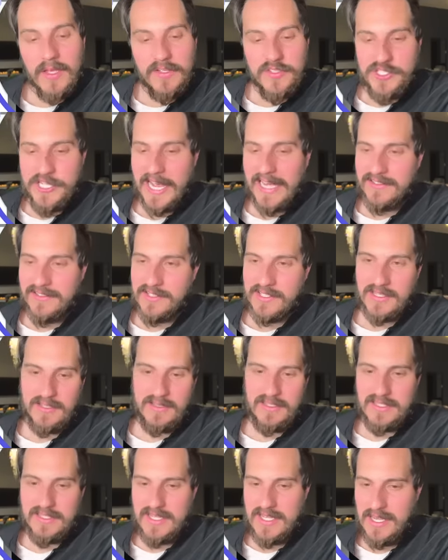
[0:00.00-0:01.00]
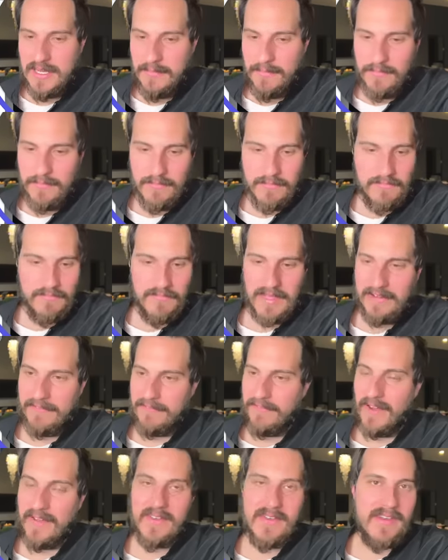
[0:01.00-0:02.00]
Jensen and the team, they
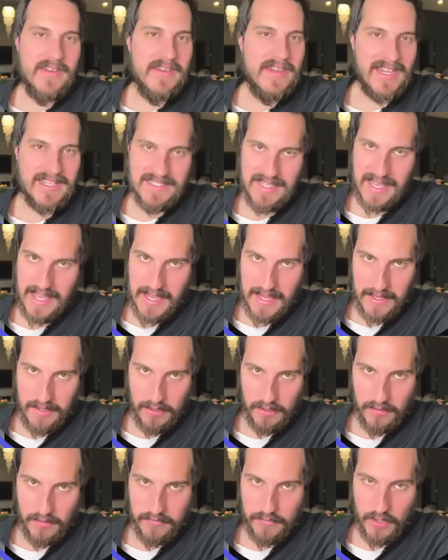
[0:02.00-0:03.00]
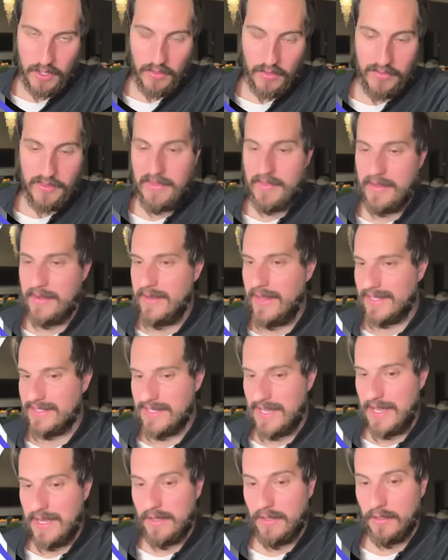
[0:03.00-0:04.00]
find the next angle of growth and the
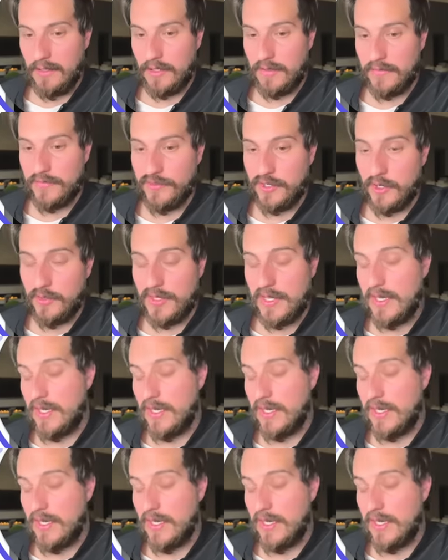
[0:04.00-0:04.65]
next angle of growth.